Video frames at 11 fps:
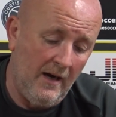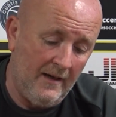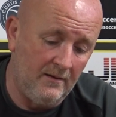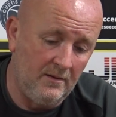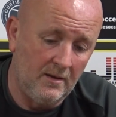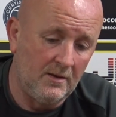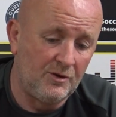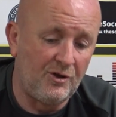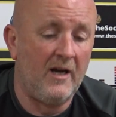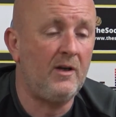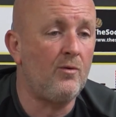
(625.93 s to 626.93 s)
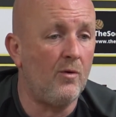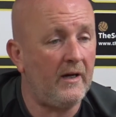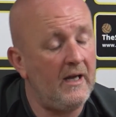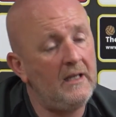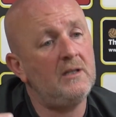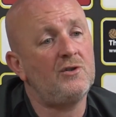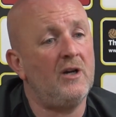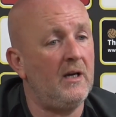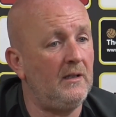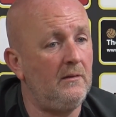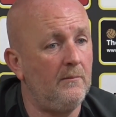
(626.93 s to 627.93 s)
and try and go again and
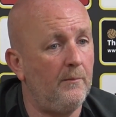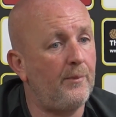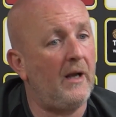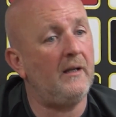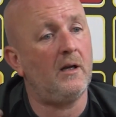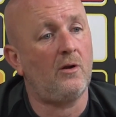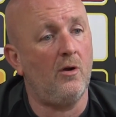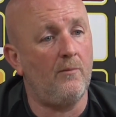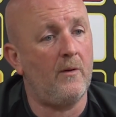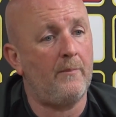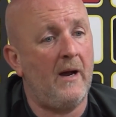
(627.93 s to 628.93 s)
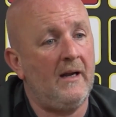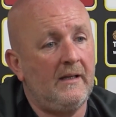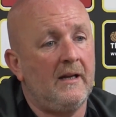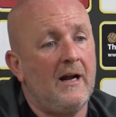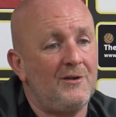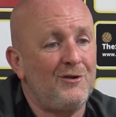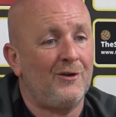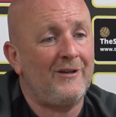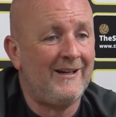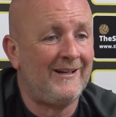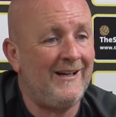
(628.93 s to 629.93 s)
try and bring the club back to that
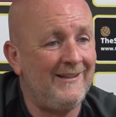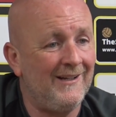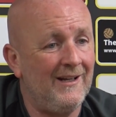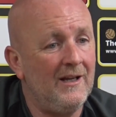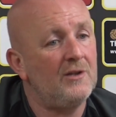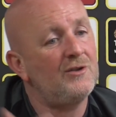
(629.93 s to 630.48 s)
journey again.